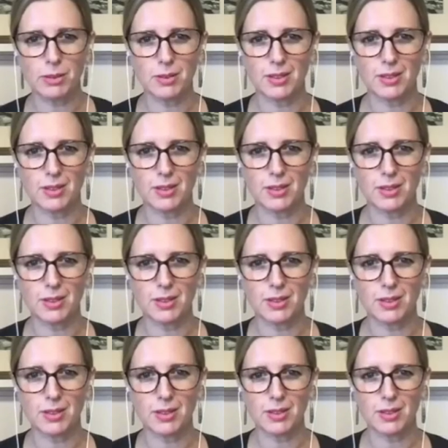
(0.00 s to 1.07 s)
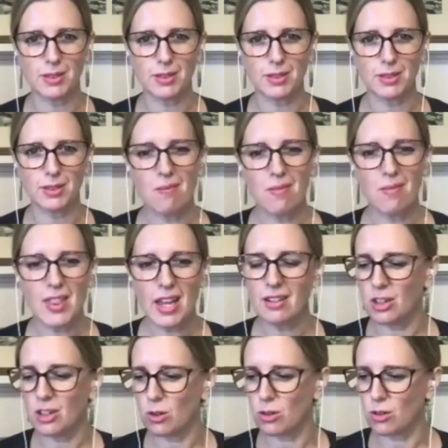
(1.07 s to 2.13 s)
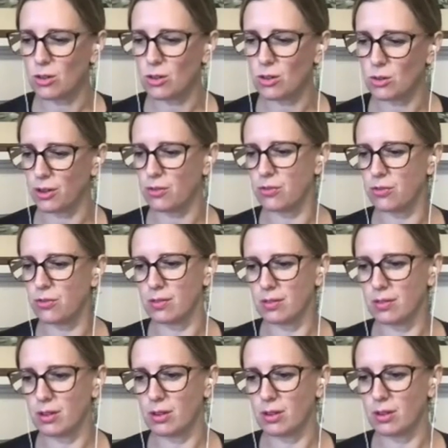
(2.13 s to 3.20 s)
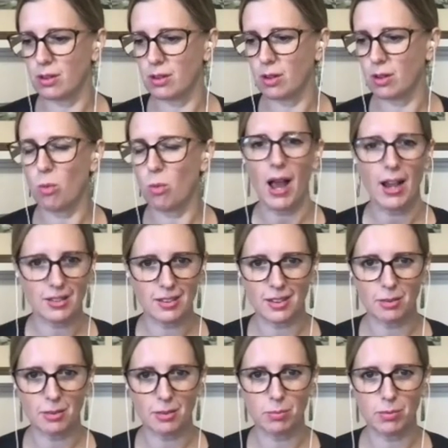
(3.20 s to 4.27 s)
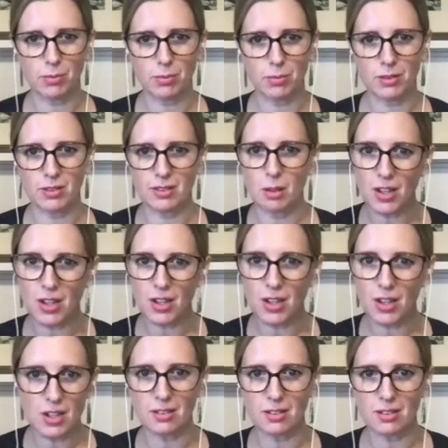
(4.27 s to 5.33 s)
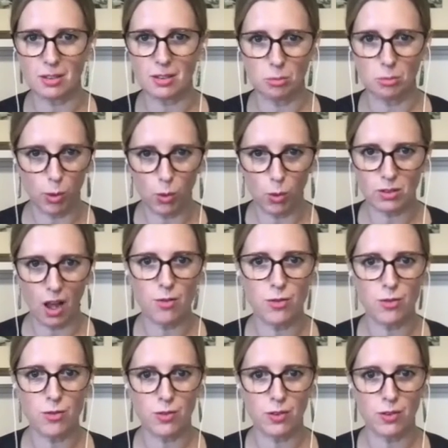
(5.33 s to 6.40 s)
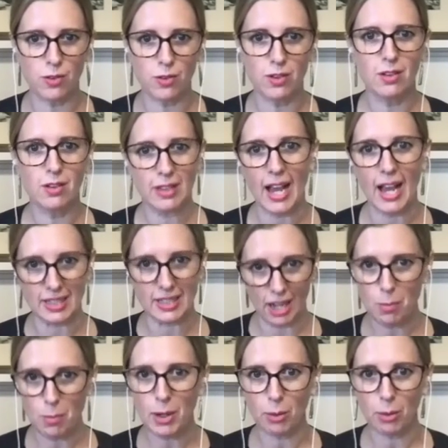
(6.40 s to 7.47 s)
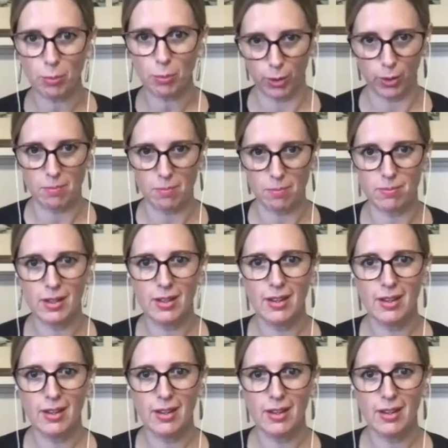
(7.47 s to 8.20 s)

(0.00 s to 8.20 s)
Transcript: And then, to sort of go back to some of the nuts and bolts of the academic program,